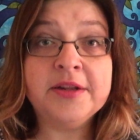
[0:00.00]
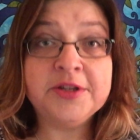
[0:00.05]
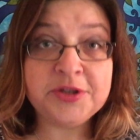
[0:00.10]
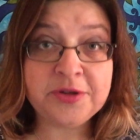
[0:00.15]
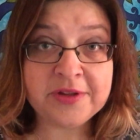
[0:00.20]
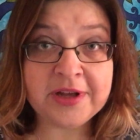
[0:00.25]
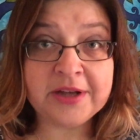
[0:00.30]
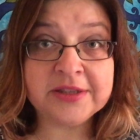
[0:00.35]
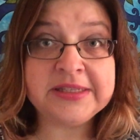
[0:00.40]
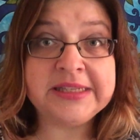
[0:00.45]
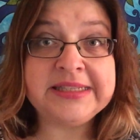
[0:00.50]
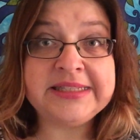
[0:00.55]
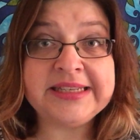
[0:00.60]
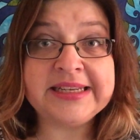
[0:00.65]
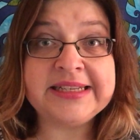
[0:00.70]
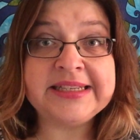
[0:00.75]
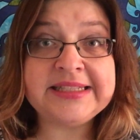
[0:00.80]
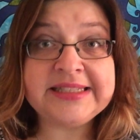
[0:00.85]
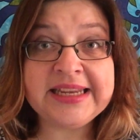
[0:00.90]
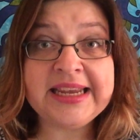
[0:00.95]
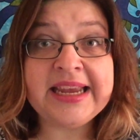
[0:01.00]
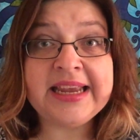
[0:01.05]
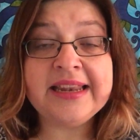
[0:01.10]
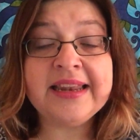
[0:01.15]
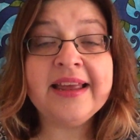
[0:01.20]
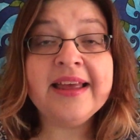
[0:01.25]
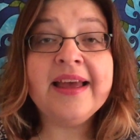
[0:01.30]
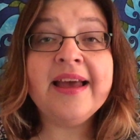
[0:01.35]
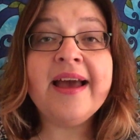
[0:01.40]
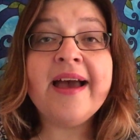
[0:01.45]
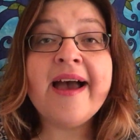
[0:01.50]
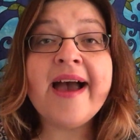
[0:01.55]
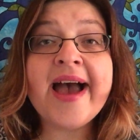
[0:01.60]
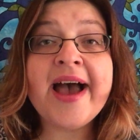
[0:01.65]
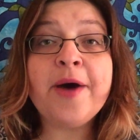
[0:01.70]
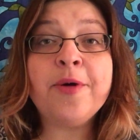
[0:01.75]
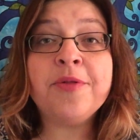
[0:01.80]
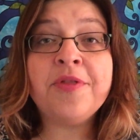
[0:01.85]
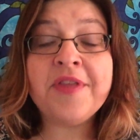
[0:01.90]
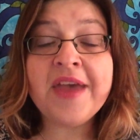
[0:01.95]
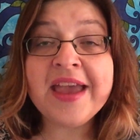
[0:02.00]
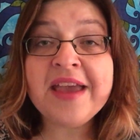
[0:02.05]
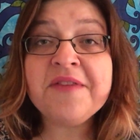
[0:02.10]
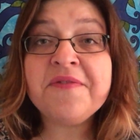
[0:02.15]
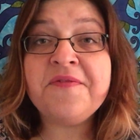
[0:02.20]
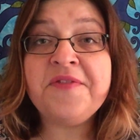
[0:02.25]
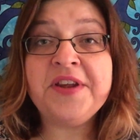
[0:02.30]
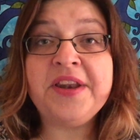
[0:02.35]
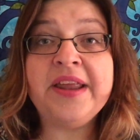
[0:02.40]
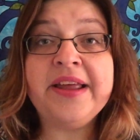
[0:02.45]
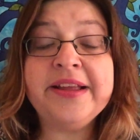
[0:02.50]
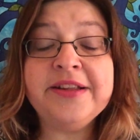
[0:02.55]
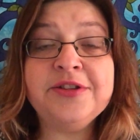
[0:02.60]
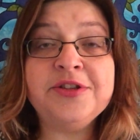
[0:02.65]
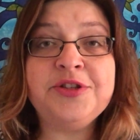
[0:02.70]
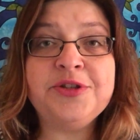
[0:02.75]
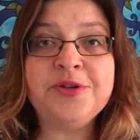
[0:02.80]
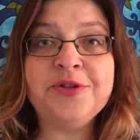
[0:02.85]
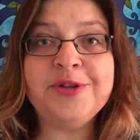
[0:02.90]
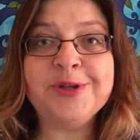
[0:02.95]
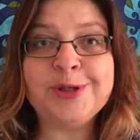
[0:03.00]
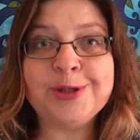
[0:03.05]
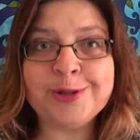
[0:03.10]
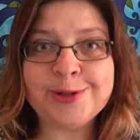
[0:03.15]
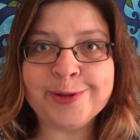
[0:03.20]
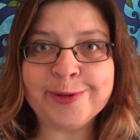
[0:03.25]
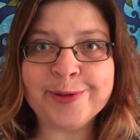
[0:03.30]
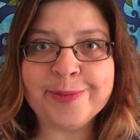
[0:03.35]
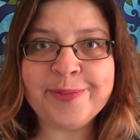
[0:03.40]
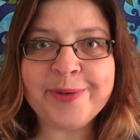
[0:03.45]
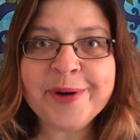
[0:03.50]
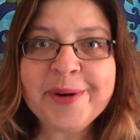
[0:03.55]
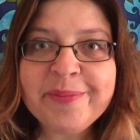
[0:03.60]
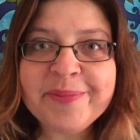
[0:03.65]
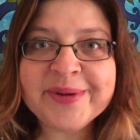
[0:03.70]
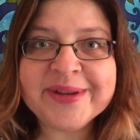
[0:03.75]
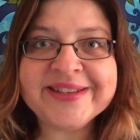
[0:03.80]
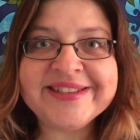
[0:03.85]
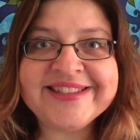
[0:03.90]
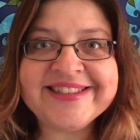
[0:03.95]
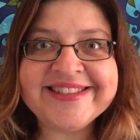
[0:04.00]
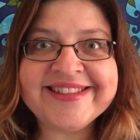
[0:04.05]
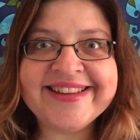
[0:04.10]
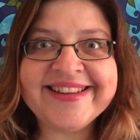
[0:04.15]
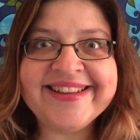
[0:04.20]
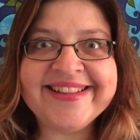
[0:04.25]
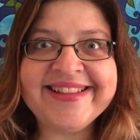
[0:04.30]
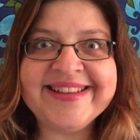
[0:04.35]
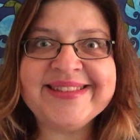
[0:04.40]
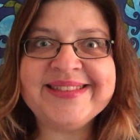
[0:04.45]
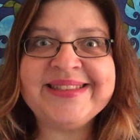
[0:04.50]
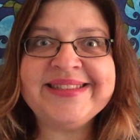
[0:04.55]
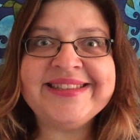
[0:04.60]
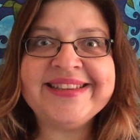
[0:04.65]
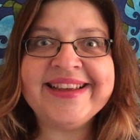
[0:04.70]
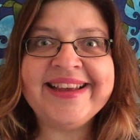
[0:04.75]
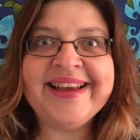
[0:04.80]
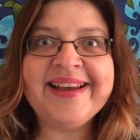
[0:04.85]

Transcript: 2016, how they fit into this soul purpose, this